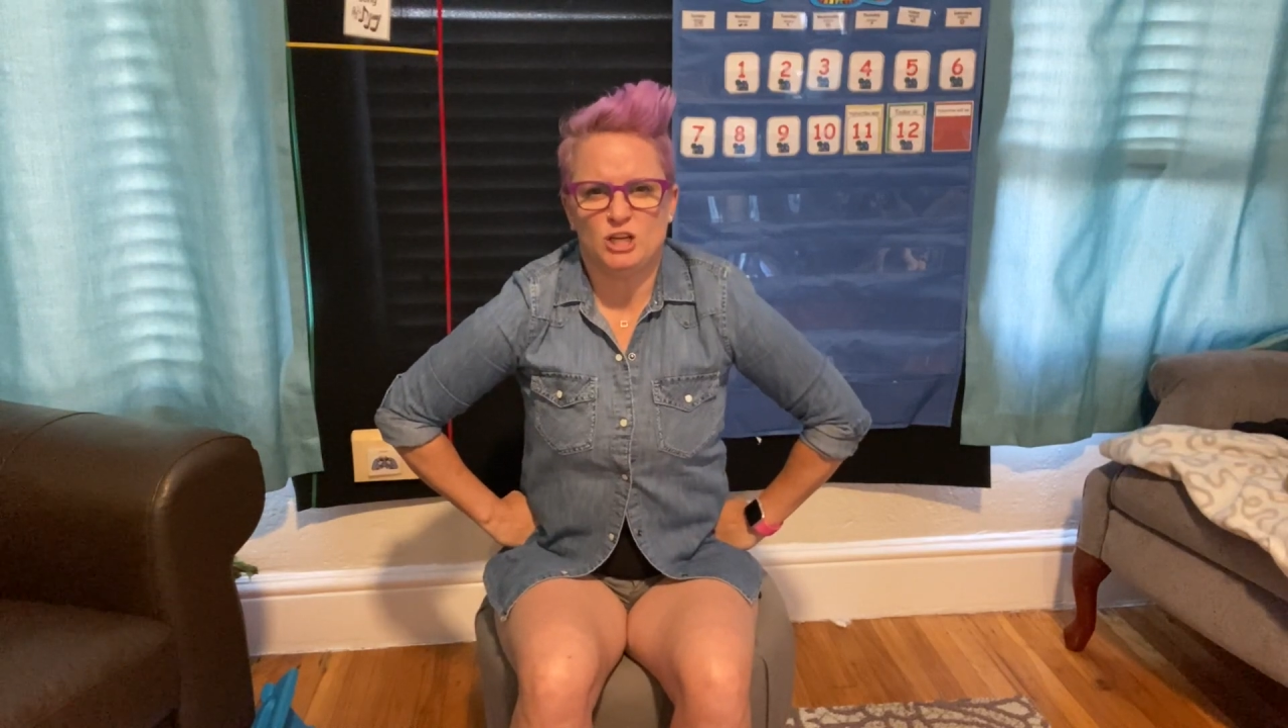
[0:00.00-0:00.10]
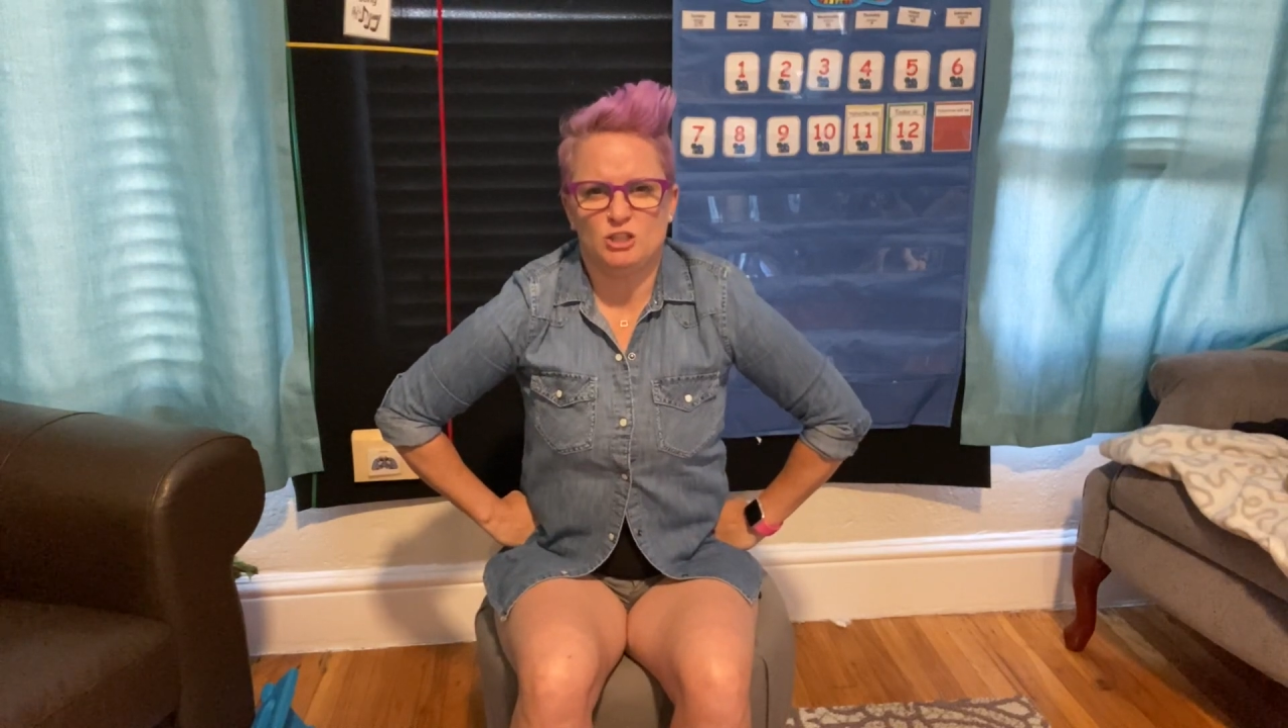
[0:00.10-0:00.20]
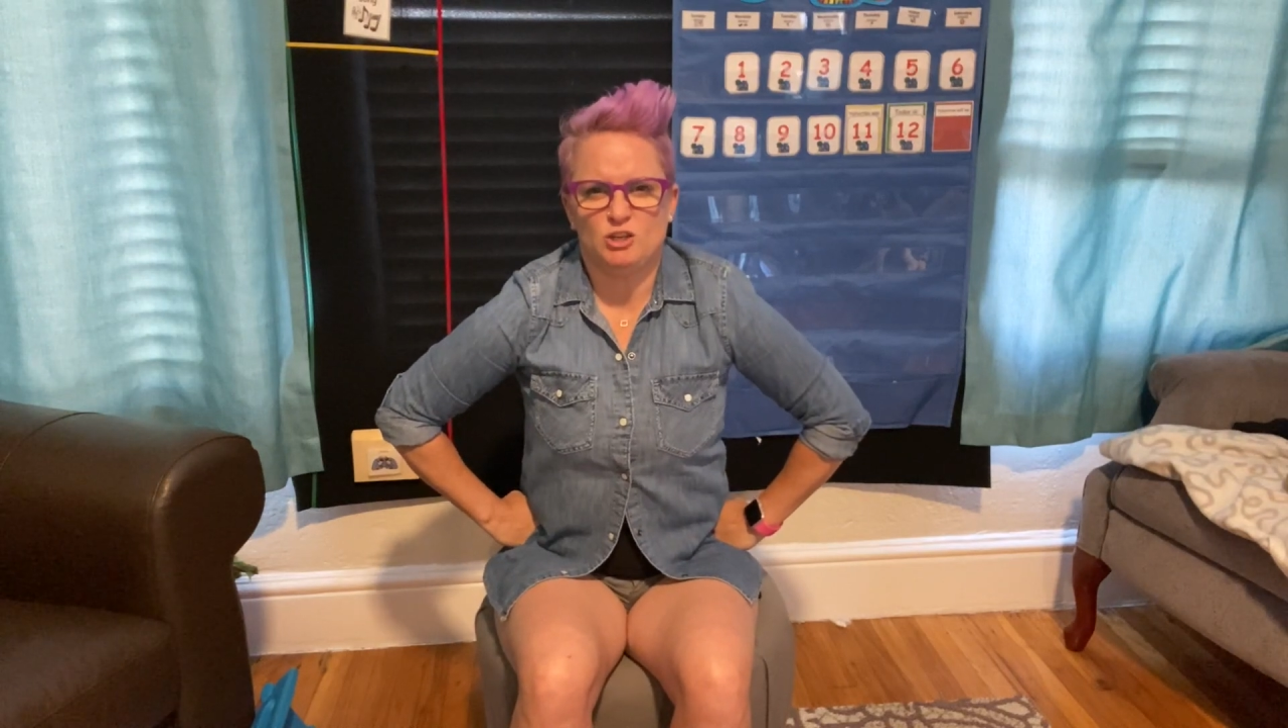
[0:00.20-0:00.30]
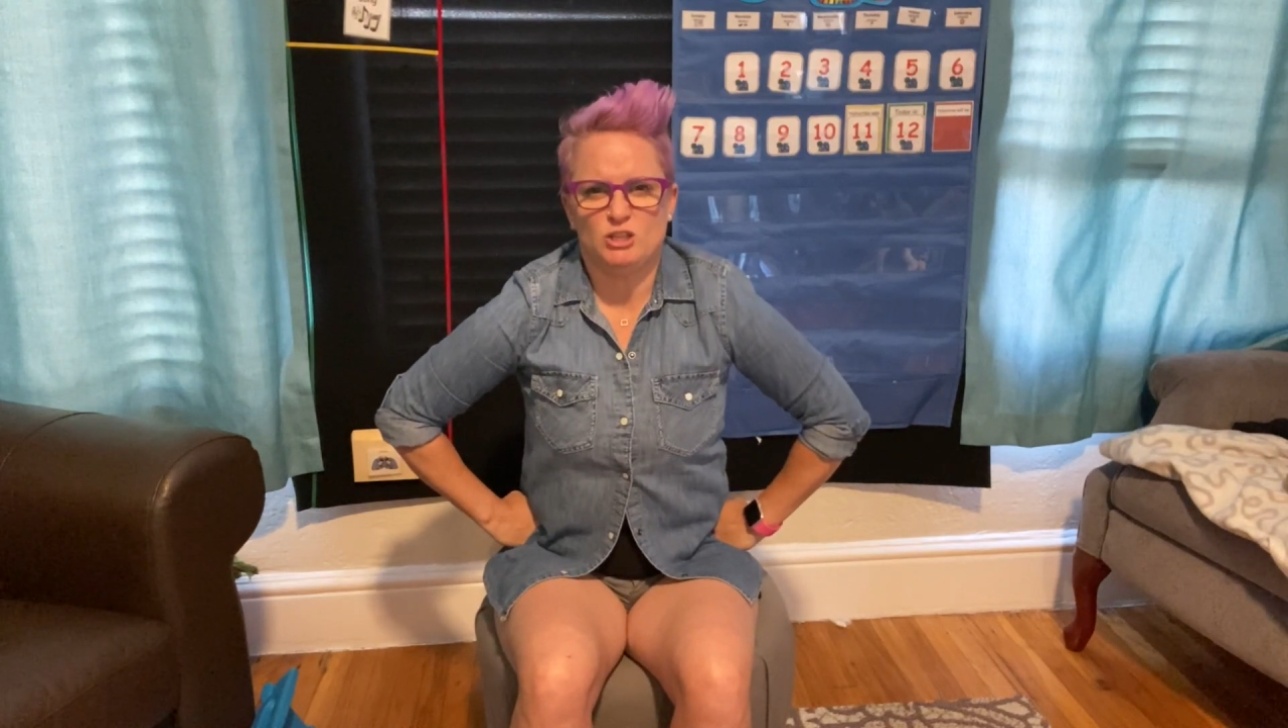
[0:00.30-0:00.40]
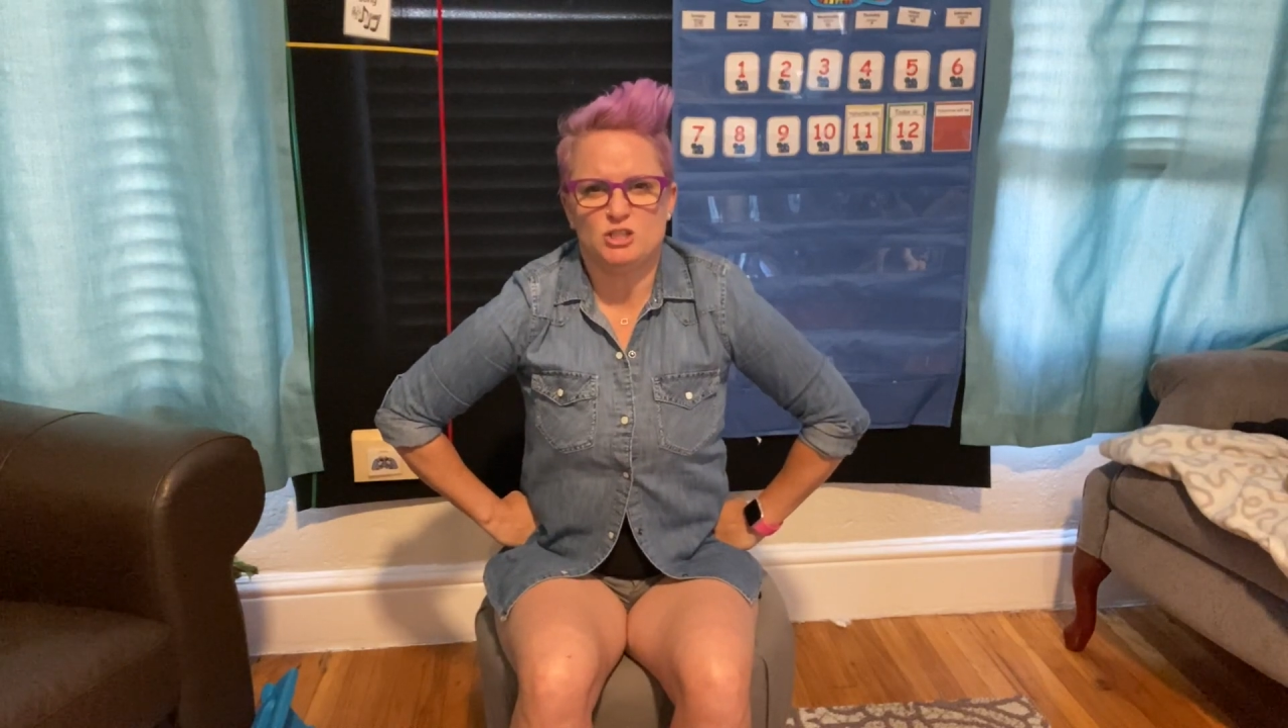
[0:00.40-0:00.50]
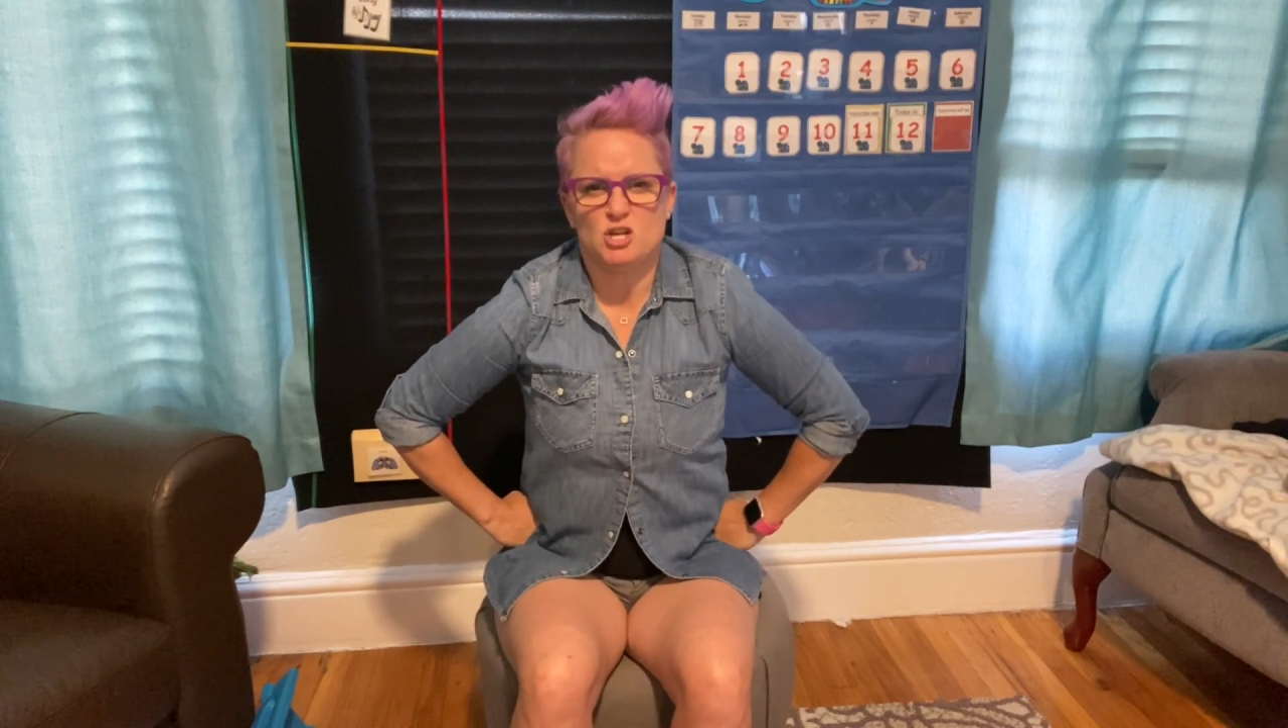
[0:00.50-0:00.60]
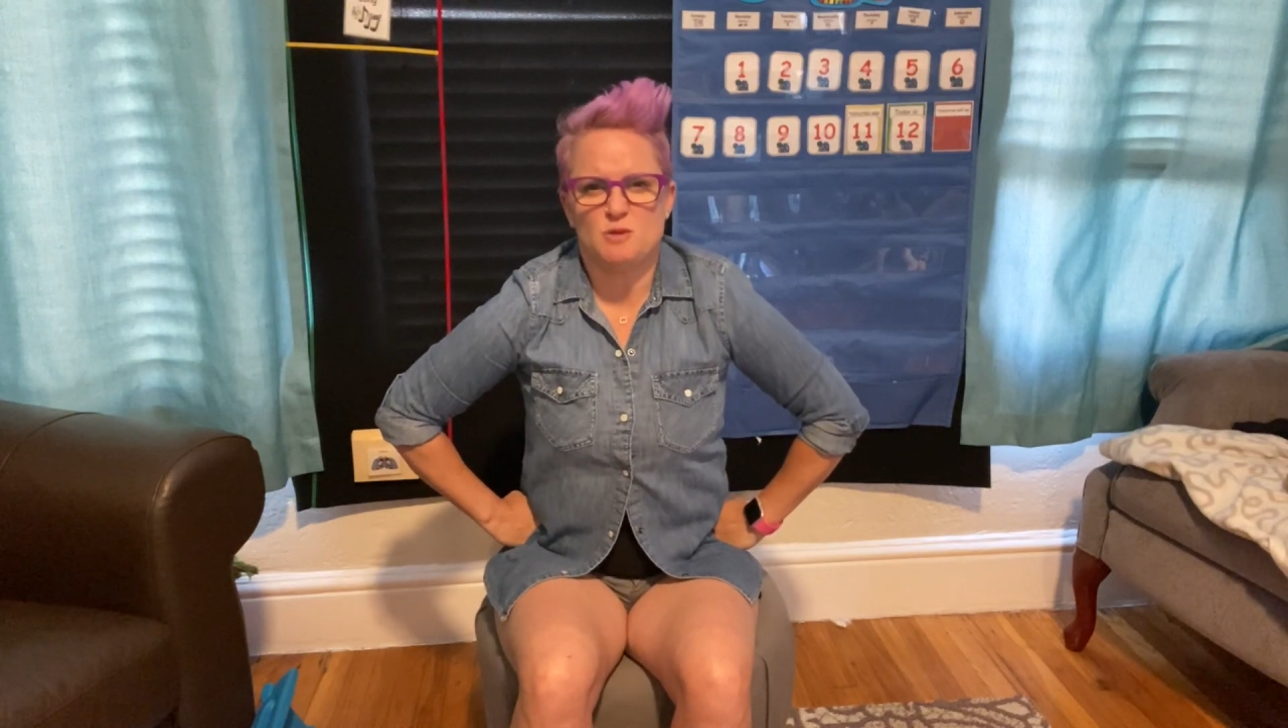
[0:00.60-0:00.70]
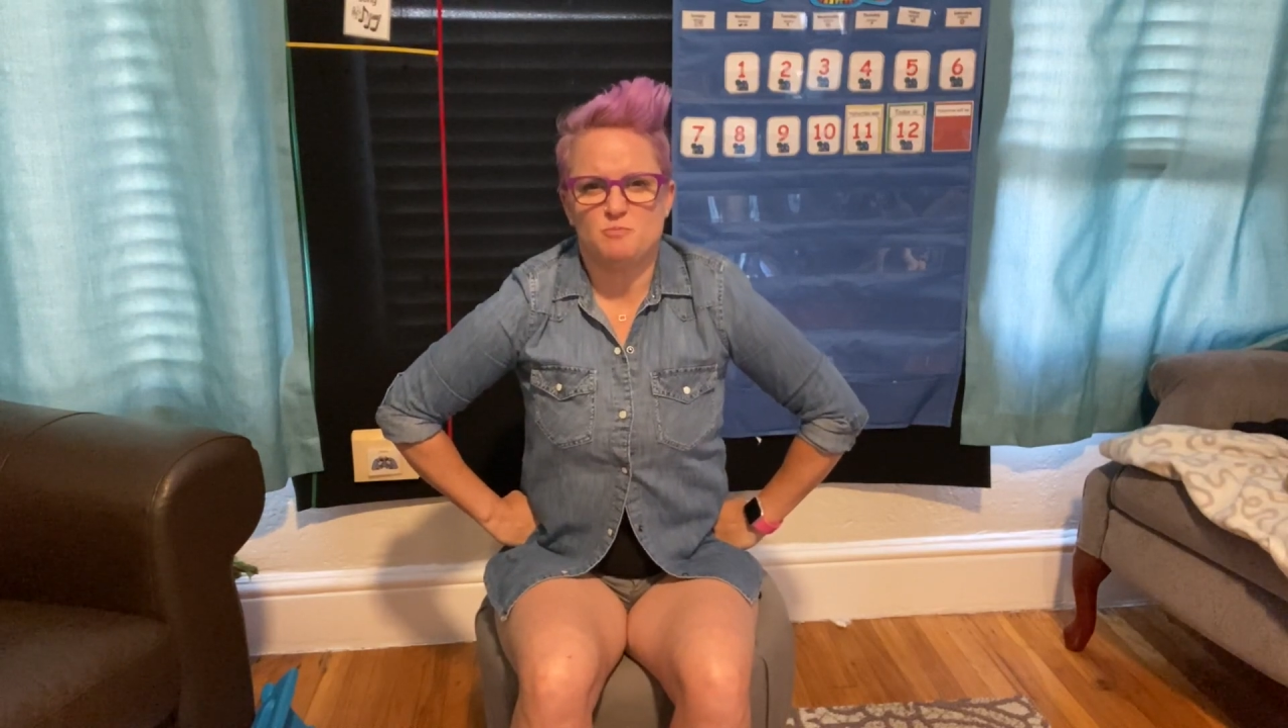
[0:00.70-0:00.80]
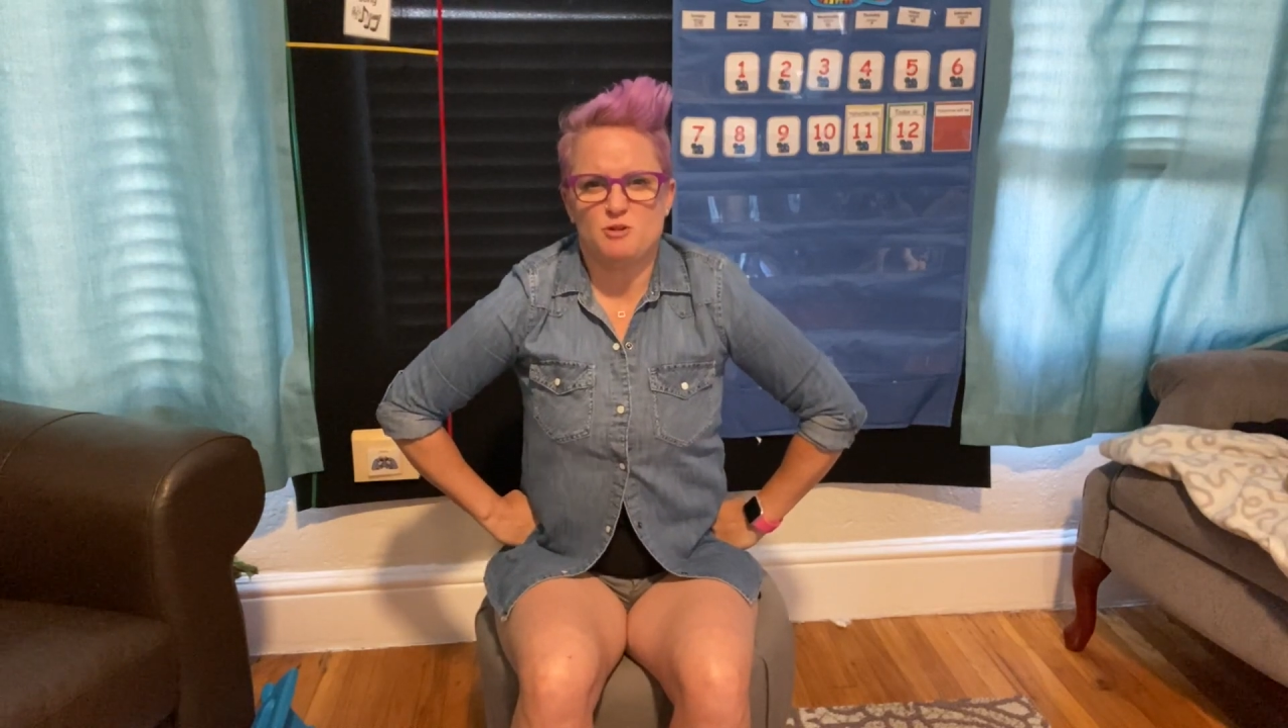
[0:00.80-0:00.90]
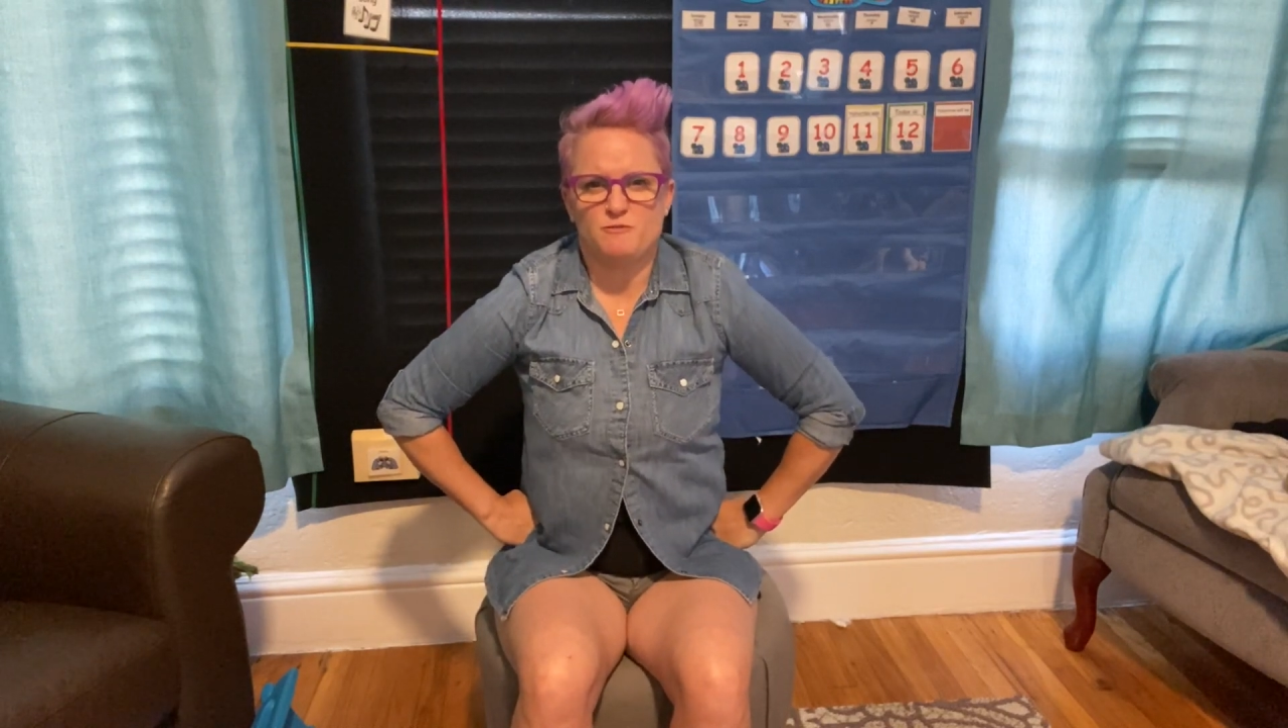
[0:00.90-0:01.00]
angry,
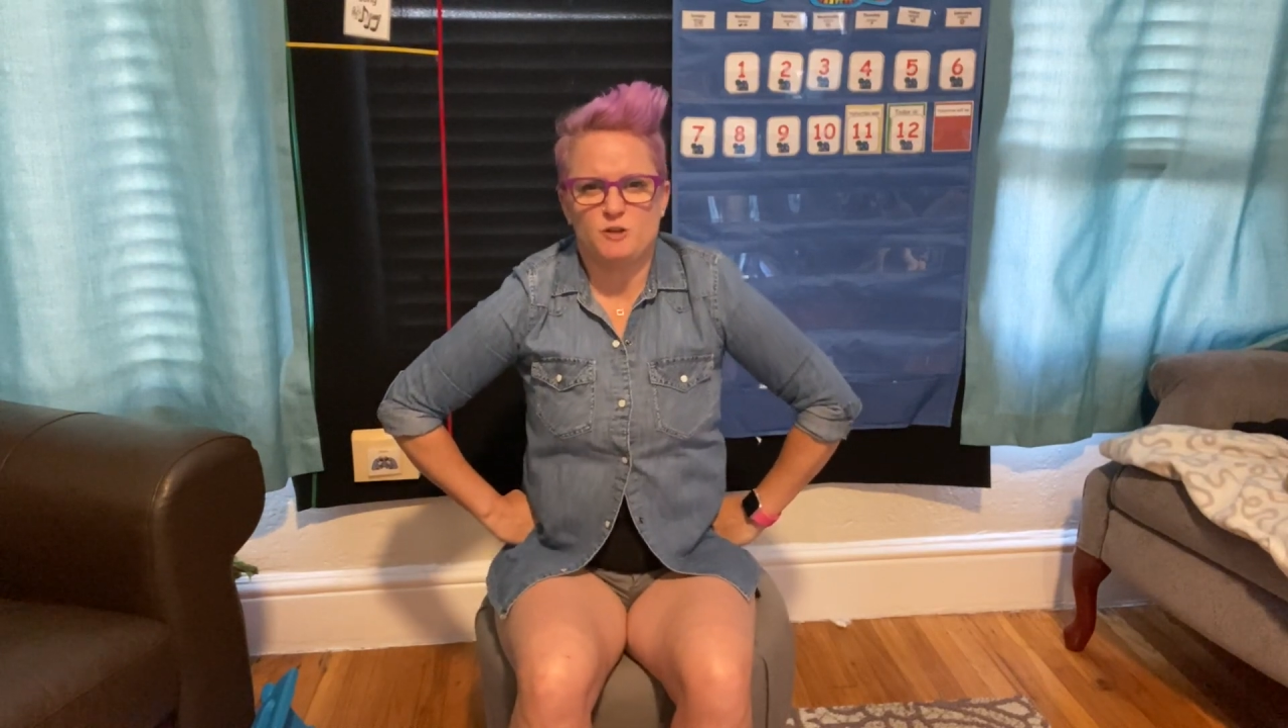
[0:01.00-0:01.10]
stomp your